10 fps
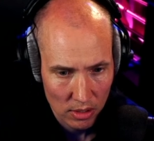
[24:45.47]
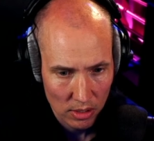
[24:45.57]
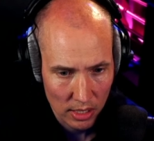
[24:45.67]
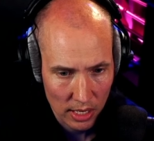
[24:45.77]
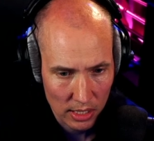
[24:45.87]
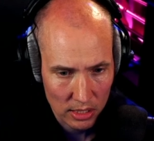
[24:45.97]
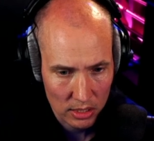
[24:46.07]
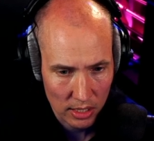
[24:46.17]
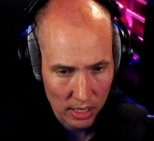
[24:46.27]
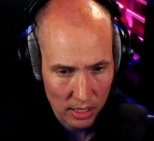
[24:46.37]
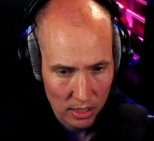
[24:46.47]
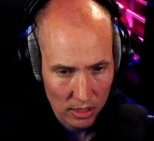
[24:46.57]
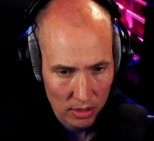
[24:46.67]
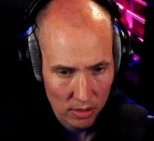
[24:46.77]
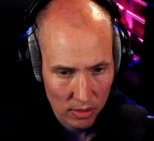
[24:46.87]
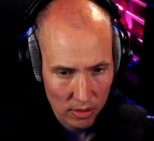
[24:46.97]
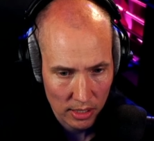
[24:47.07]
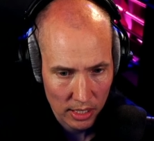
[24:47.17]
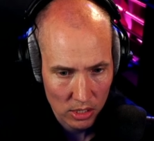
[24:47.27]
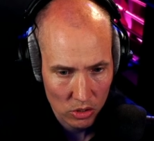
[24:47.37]
And instead,
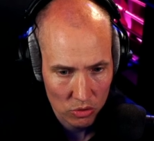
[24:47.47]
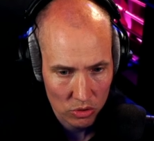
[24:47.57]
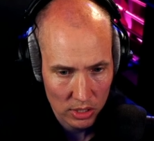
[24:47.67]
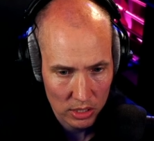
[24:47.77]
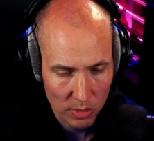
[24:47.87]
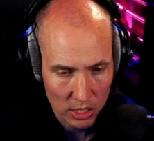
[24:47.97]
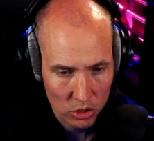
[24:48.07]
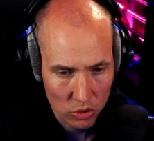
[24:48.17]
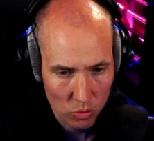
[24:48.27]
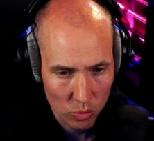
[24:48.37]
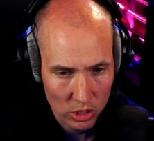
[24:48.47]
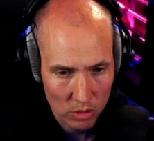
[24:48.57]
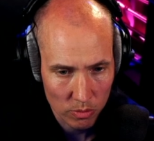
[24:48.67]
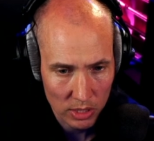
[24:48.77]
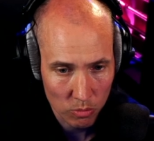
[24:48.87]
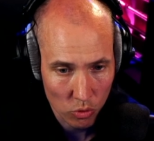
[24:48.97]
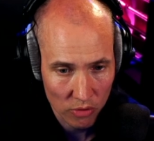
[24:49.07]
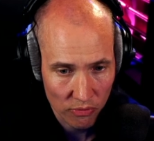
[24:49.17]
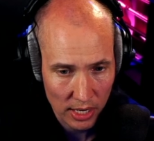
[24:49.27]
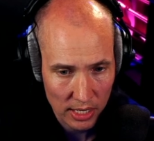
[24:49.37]
I use this mix 2, which is a bit more
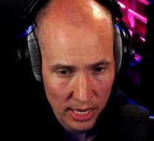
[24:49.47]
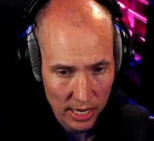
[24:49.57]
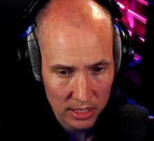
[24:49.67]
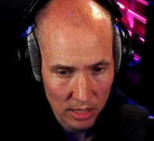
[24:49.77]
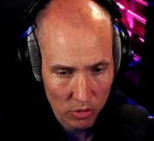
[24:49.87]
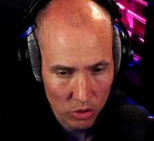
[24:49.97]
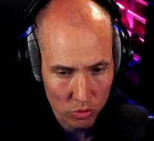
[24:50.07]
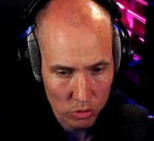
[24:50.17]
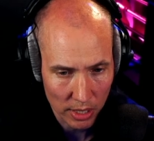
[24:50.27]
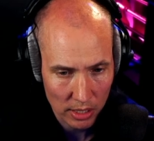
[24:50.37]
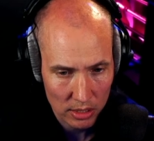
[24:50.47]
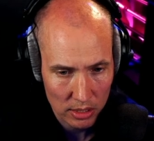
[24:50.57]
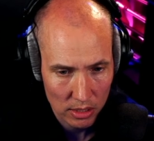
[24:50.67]
defined, added some close mics.